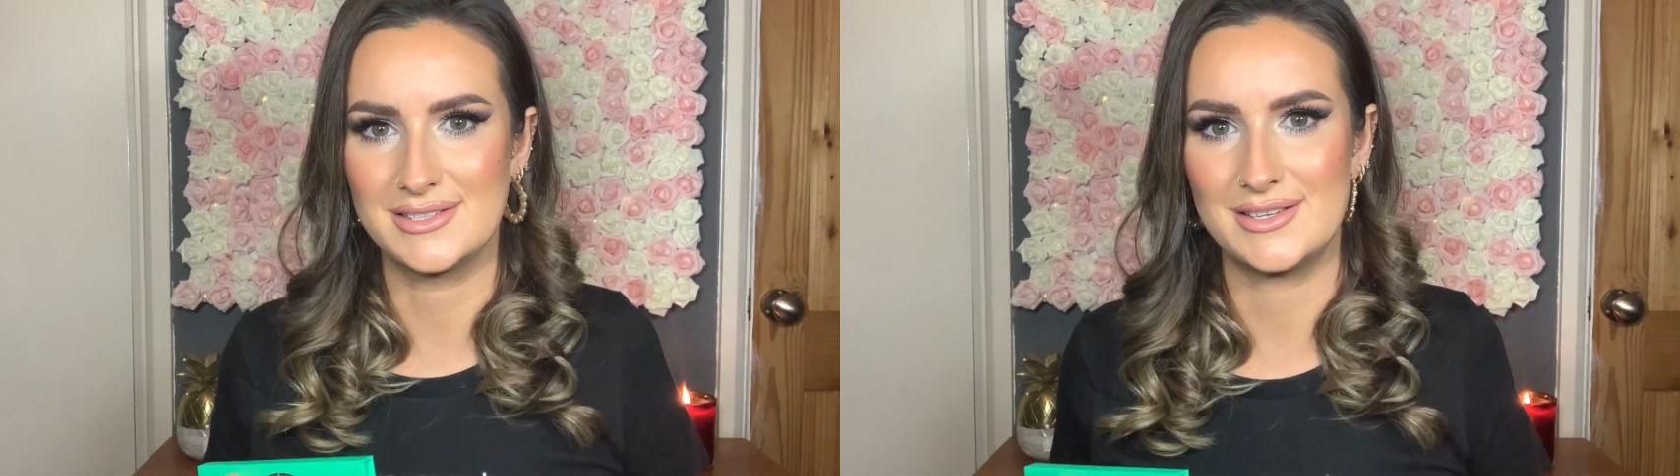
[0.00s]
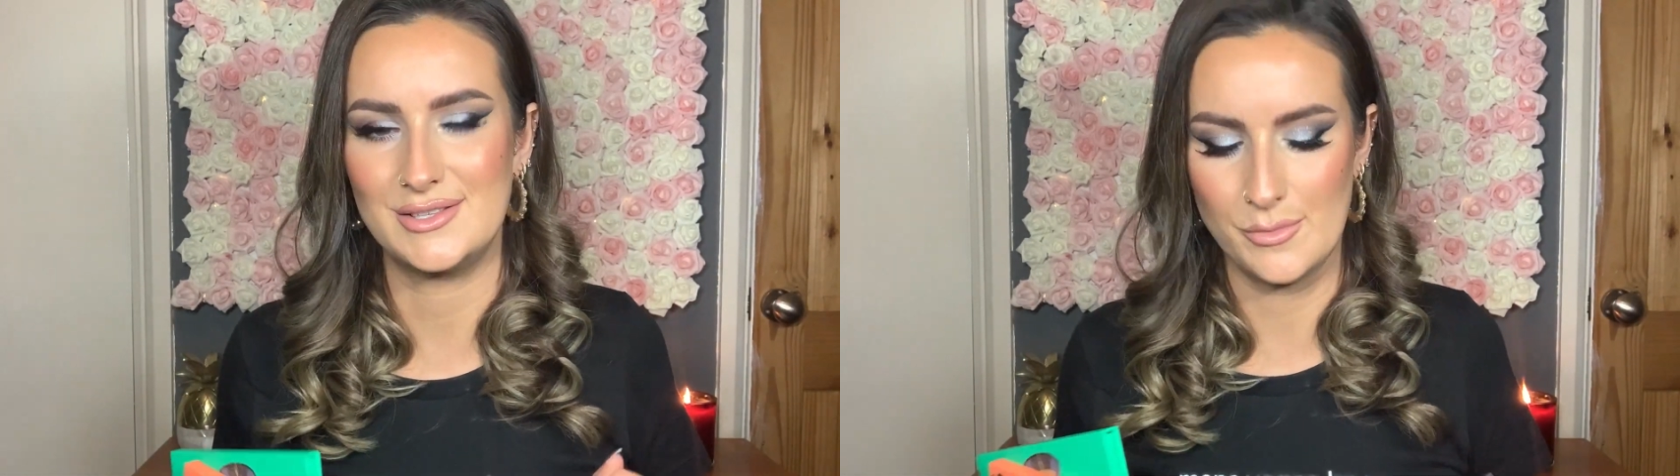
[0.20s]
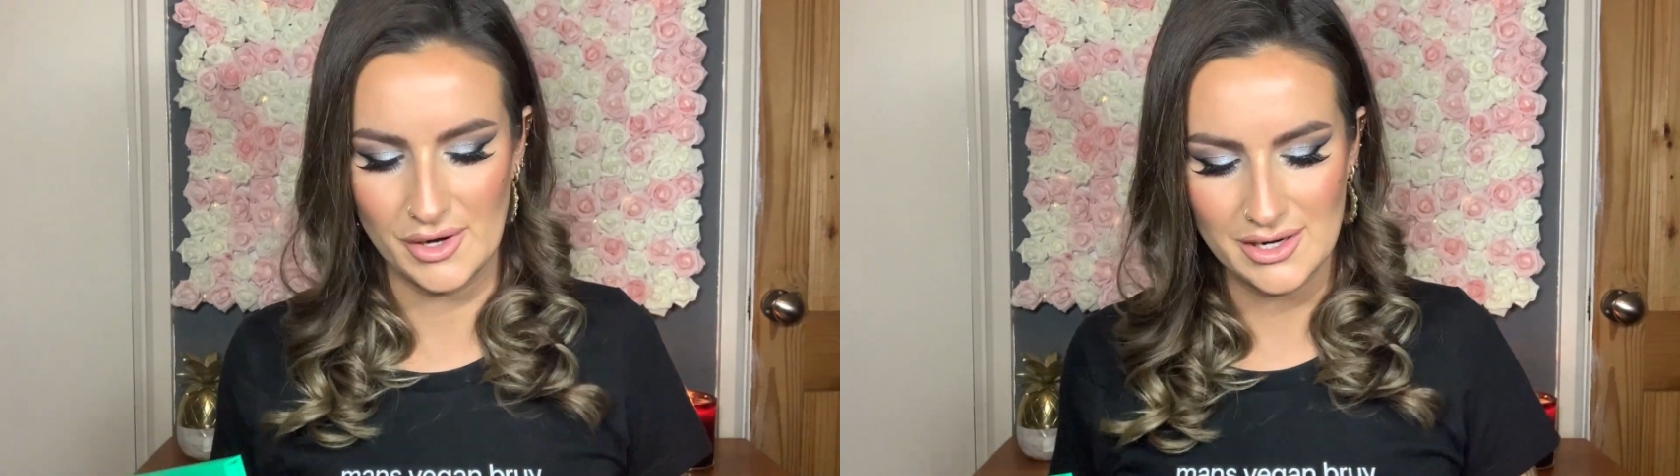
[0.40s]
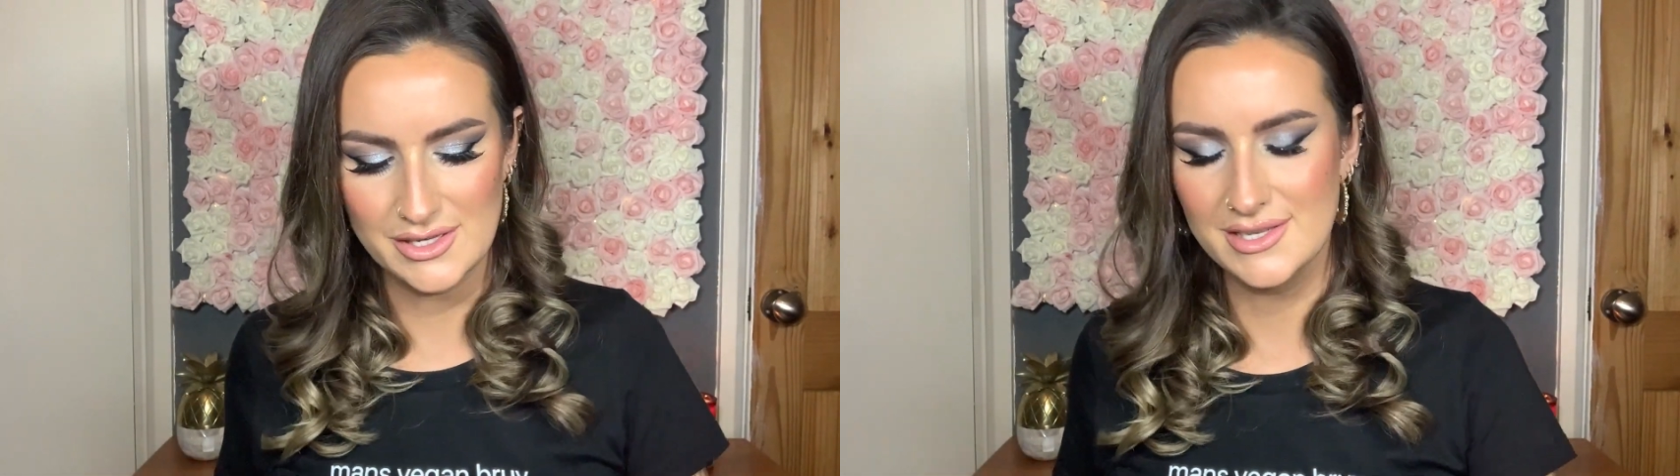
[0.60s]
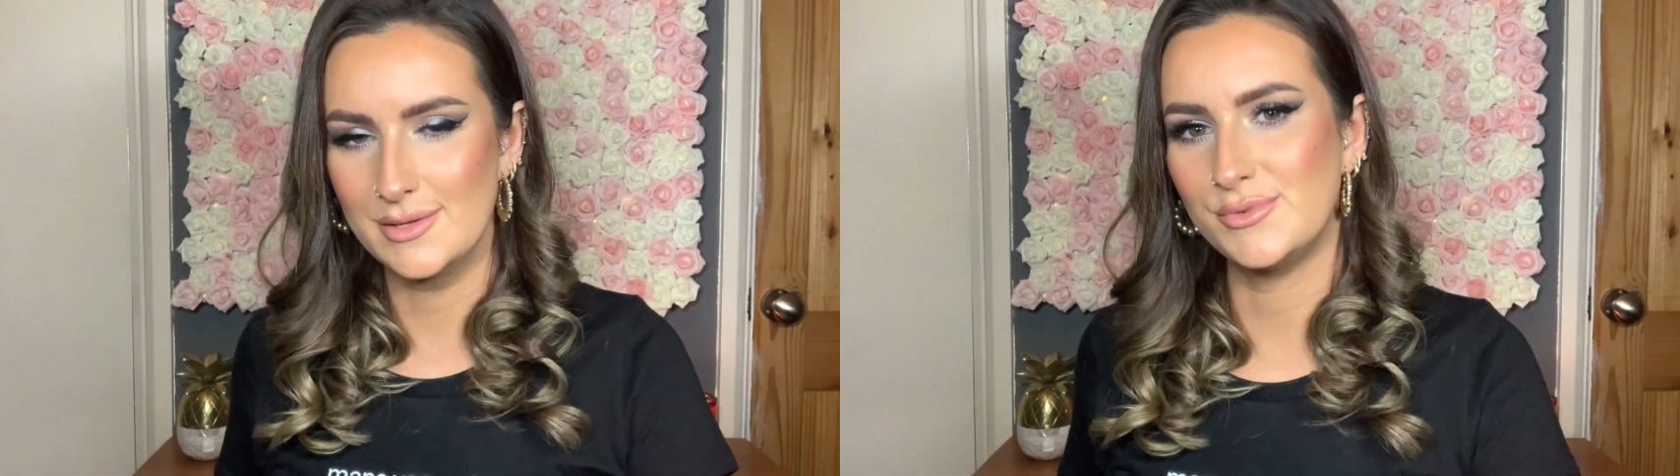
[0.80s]
So I'm going to do
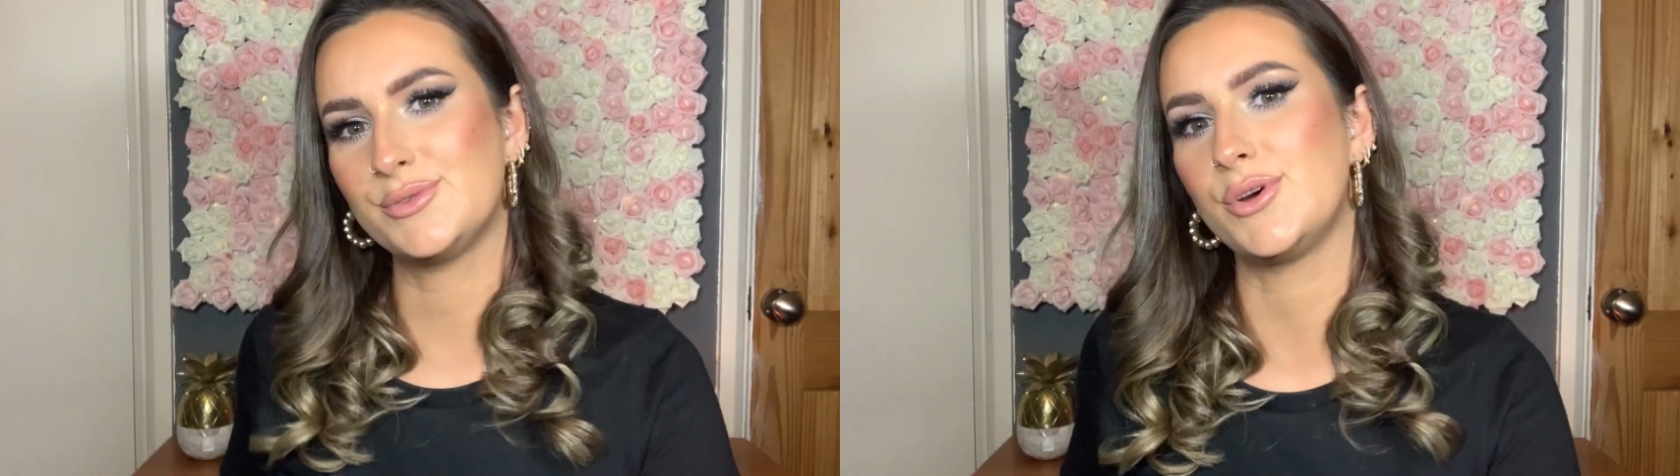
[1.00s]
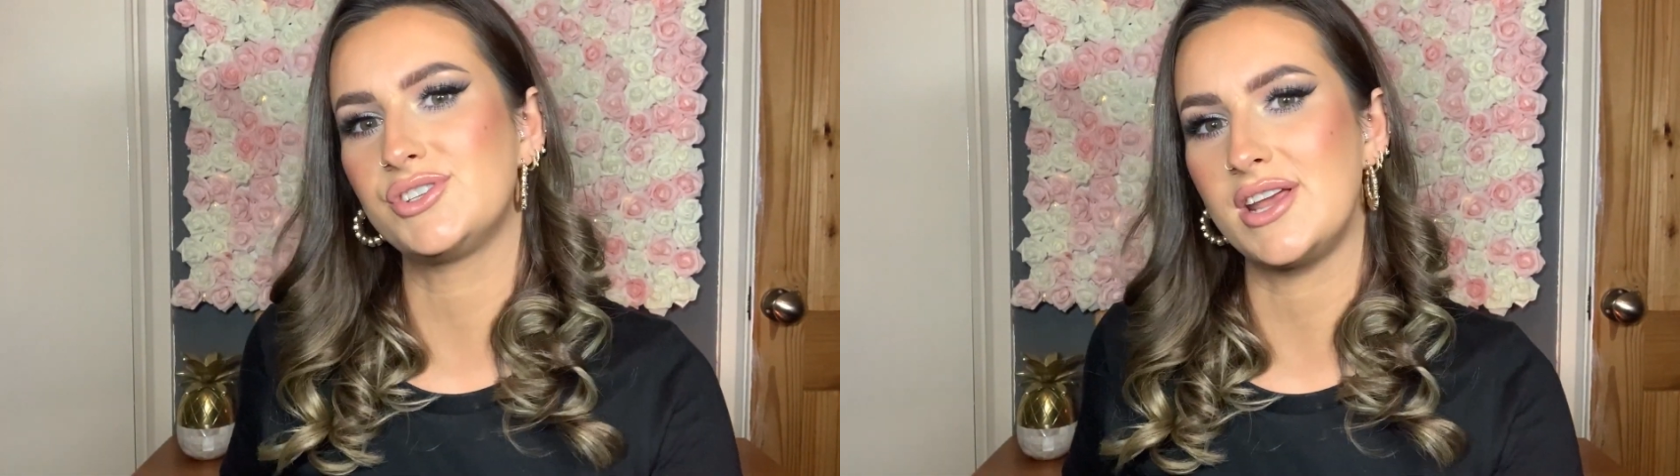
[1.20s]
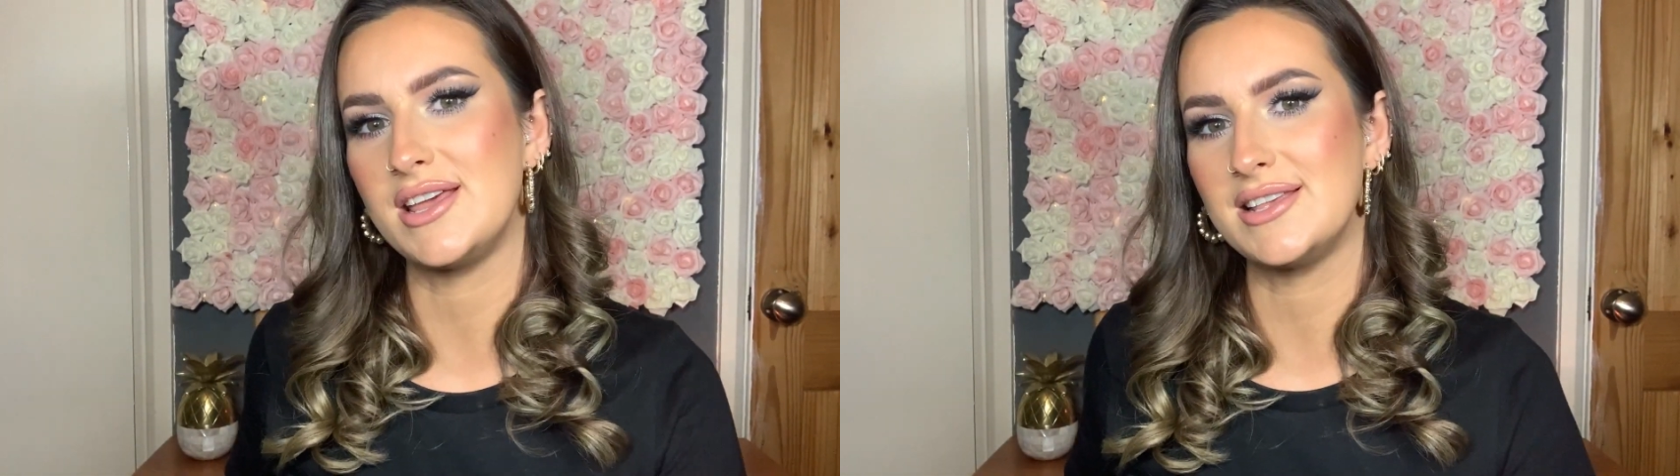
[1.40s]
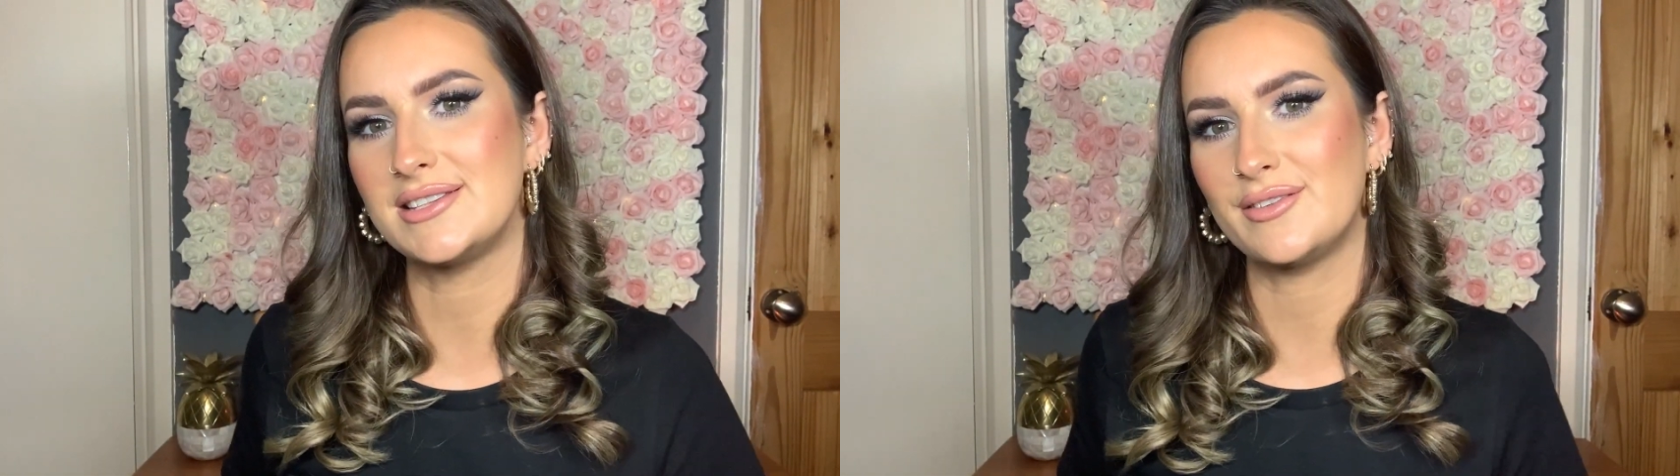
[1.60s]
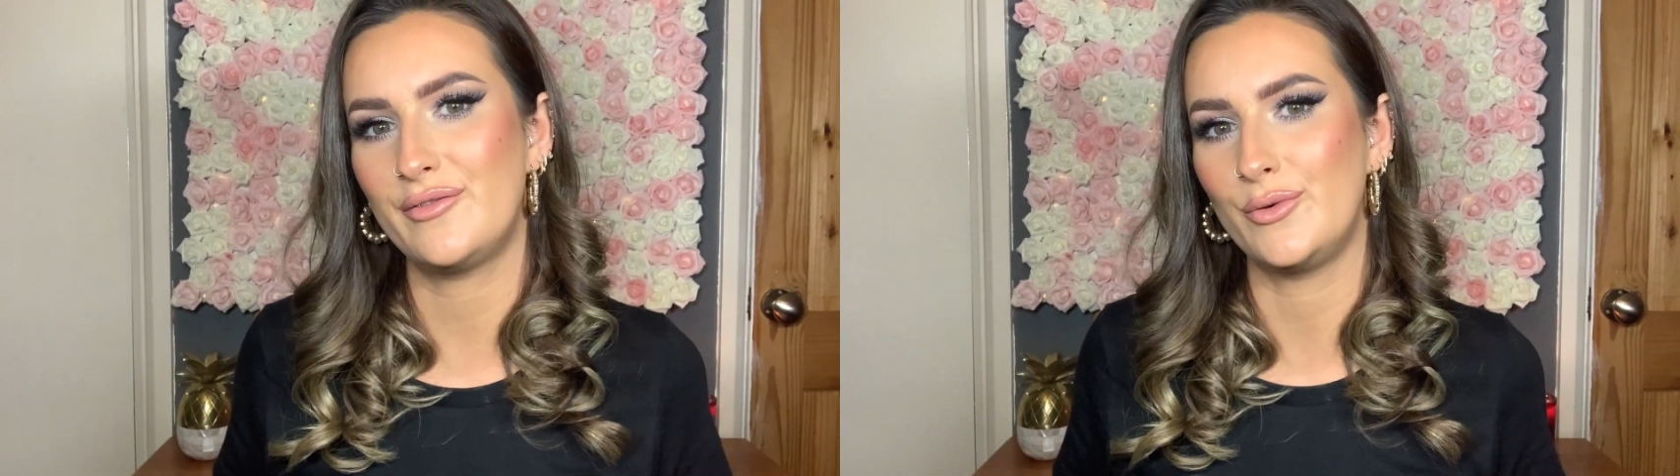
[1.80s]
some swatches
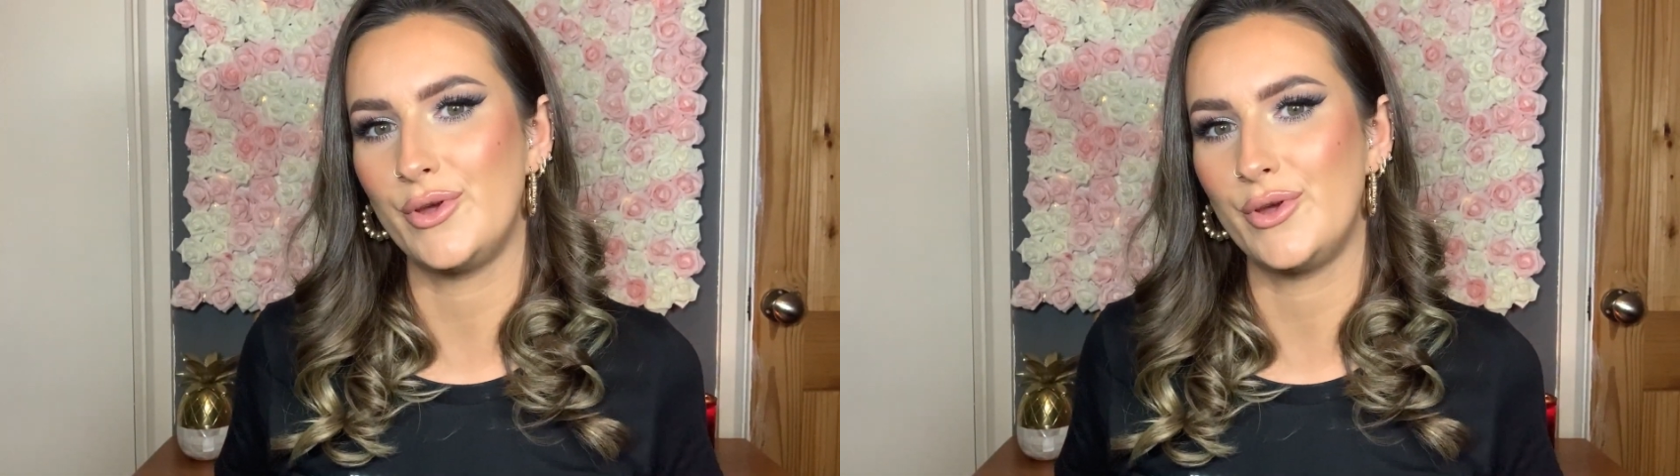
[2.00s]
for